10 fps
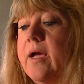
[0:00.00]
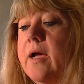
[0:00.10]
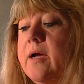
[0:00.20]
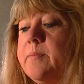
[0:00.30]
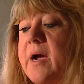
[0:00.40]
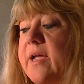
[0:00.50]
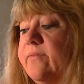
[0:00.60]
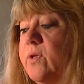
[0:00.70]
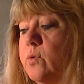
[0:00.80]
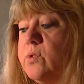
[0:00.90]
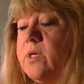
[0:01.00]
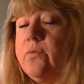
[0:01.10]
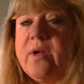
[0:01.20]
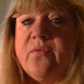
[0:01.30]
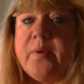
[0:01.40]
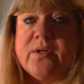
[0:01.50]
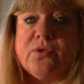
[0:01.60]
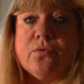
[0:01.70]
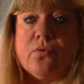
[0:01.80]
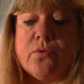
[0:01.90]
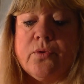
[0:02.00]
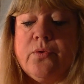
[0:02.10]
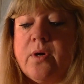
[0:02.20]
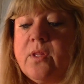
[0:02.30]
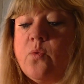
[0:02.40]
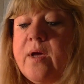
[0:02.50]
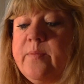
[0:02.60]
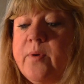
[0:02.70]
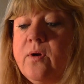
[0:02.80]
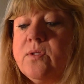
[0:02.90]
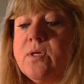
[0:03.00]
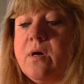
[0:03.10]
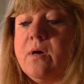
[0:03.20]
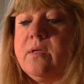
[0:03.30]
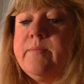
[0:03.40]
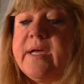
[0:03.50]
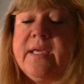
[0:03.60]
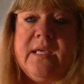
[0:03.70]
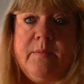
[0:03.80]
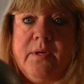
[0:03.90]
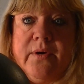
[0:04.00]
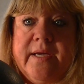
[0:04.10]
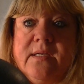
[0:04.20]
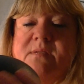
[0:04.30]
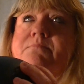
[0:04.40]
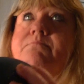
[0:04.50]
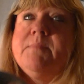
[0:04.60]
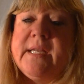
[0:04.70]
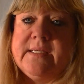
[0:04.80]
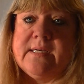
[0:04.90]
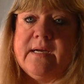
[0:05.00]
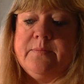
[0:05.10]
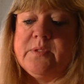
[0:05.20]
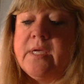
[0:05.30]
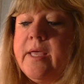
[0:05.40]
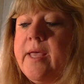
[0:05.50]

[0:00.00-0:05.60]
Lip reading: I have used it when I've punctured through on the white parts on my emu eggs many times.